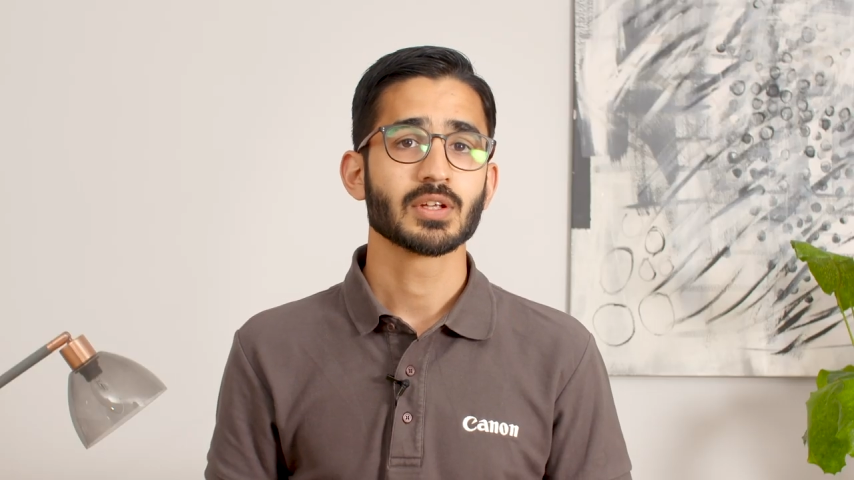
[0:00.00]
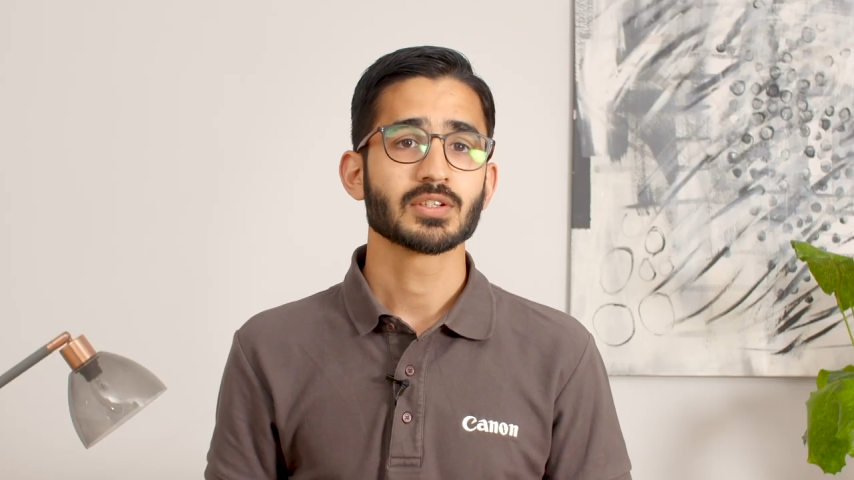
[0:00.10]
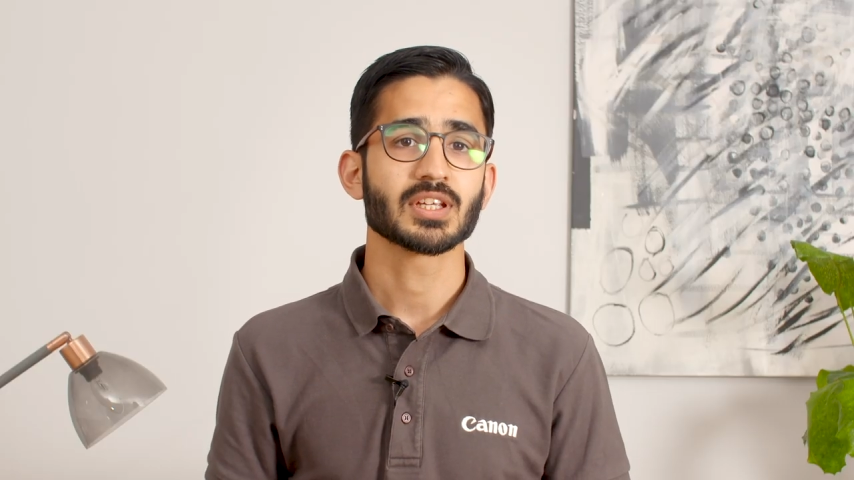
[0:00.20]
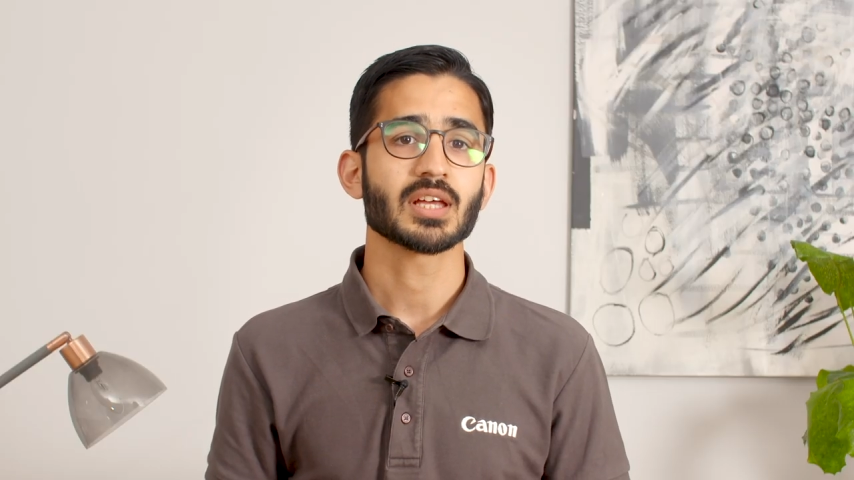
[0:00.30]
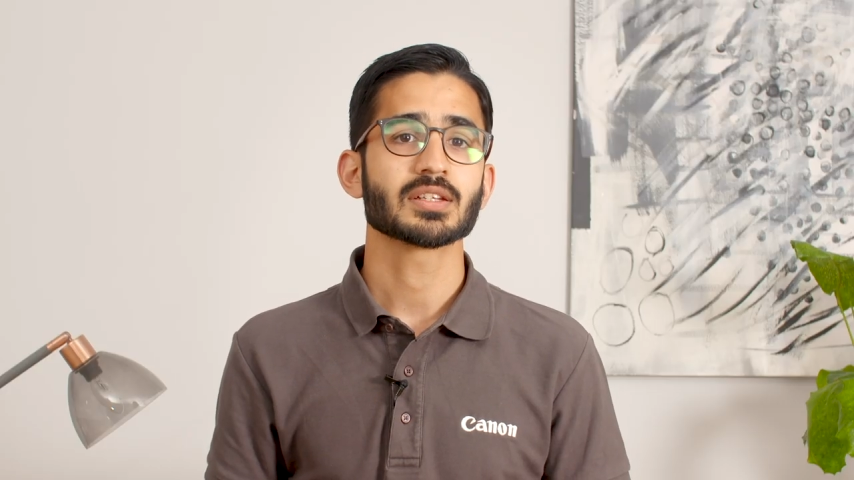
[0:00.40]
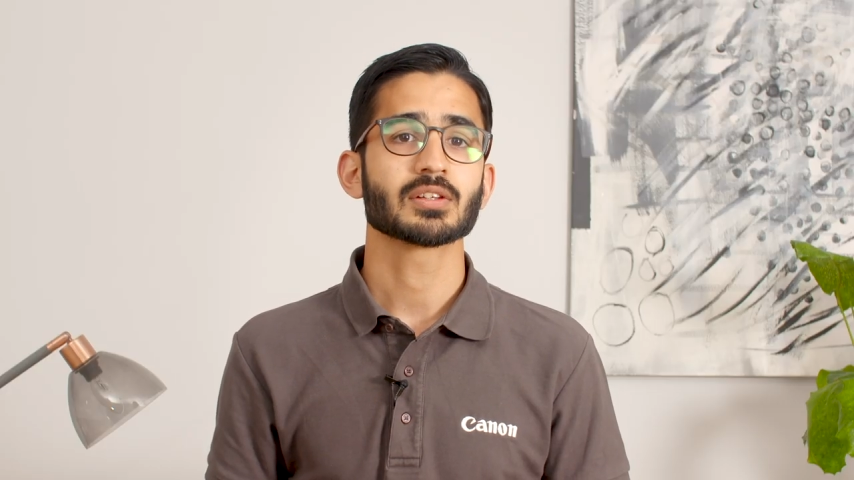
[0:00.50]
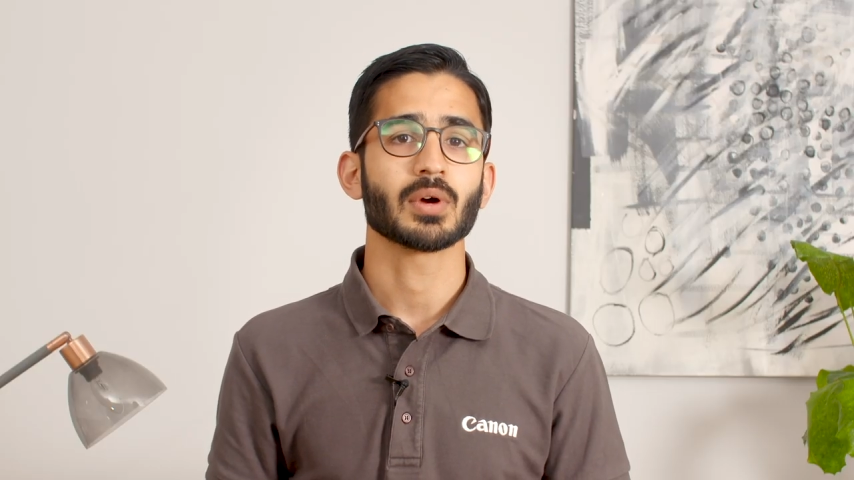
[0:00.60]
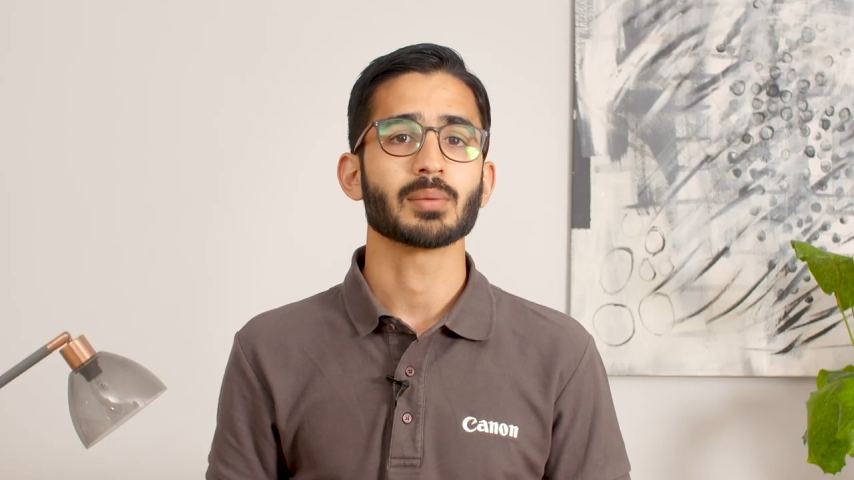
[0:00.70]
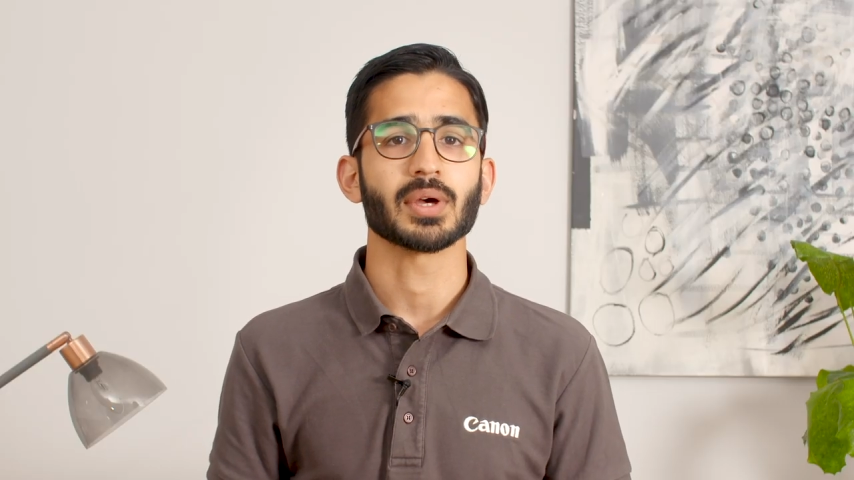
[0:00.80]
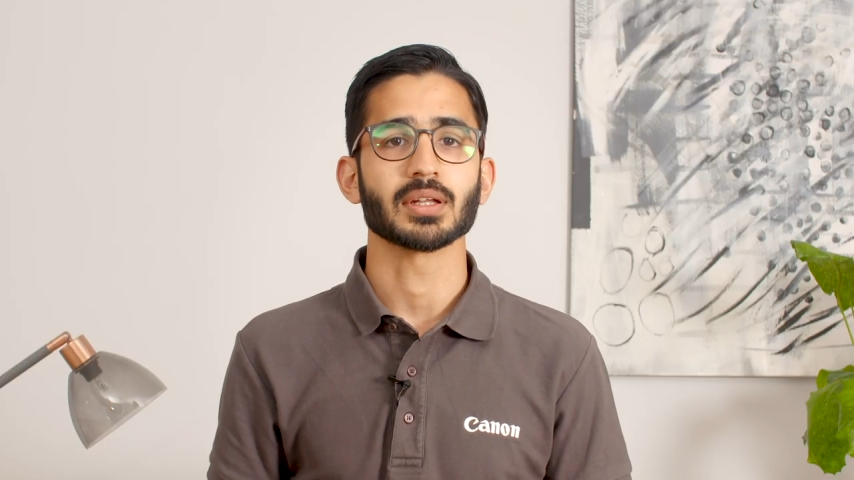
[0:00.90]
to getting the
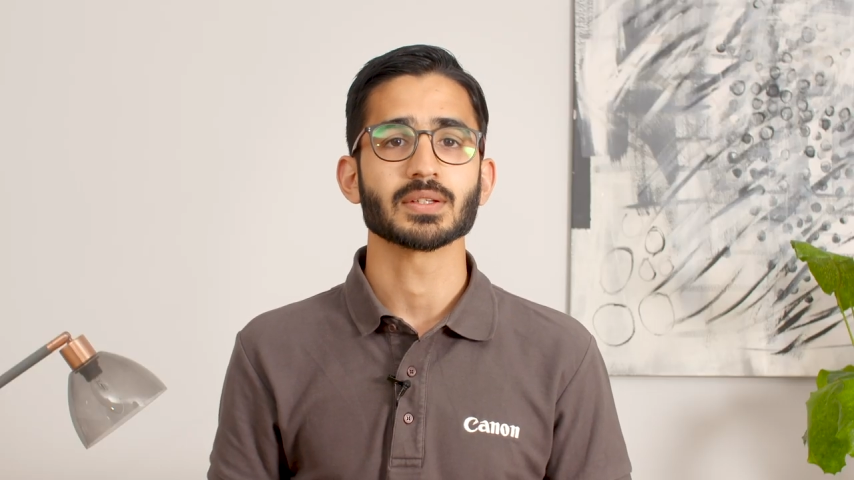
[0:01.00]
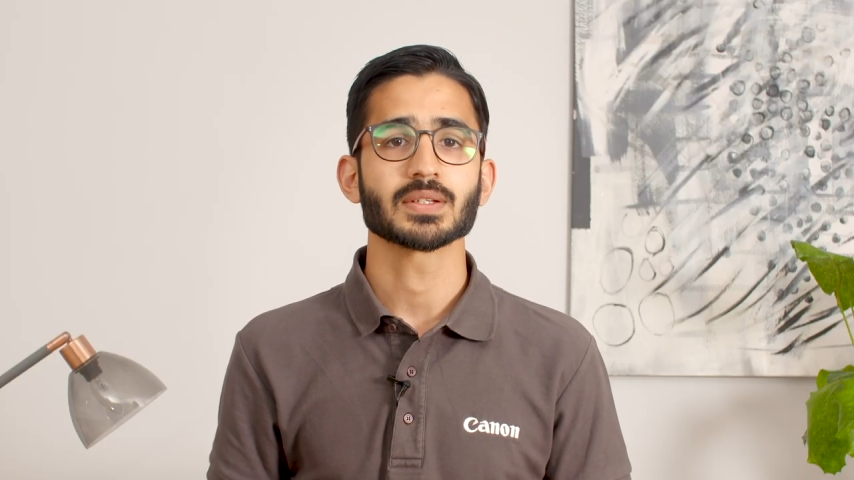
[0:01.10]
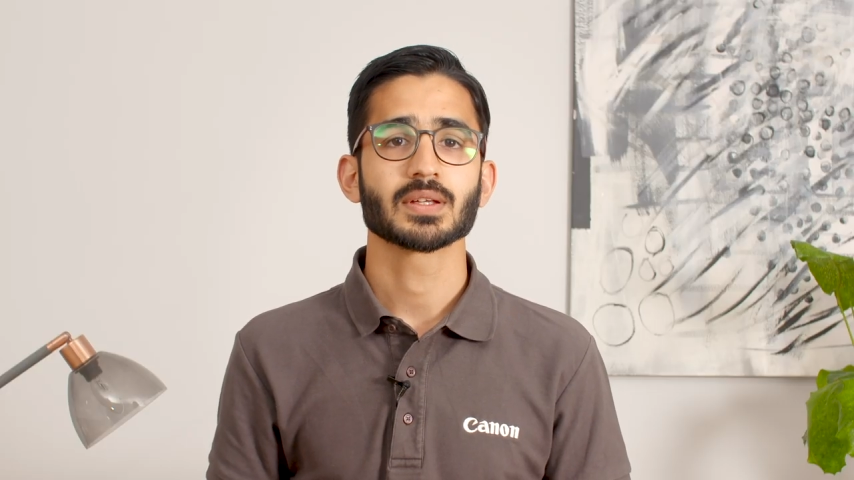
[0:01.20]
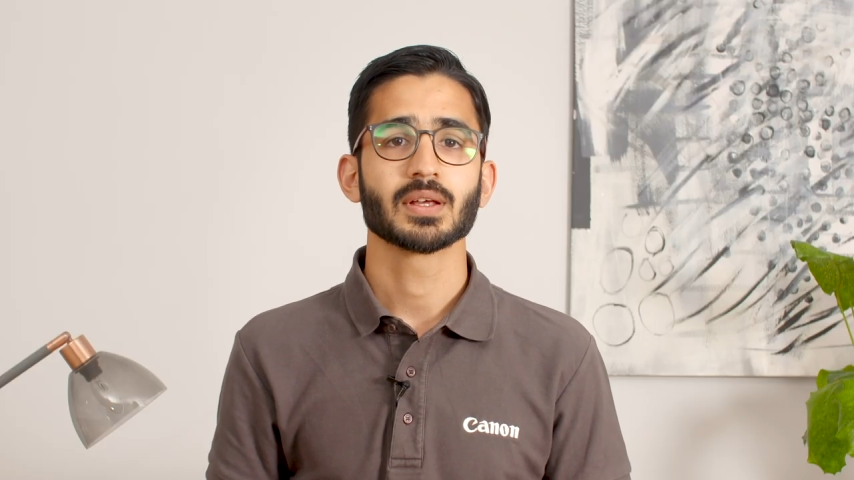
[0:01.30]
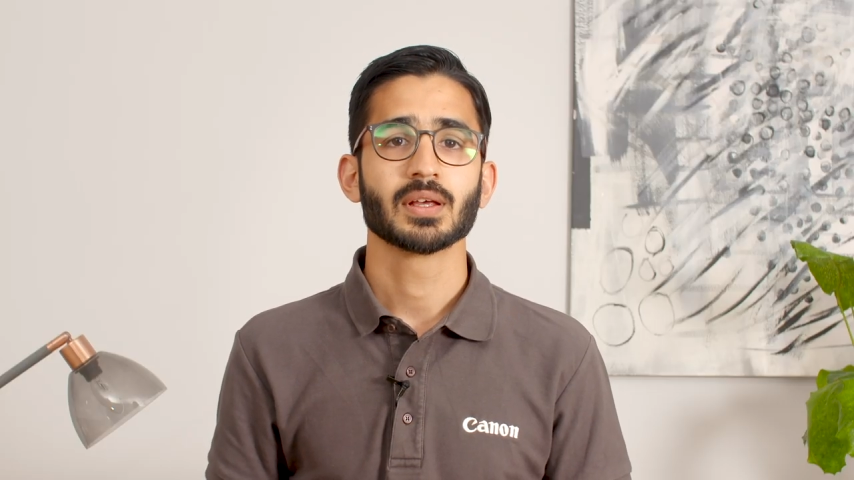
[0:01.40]
right balance.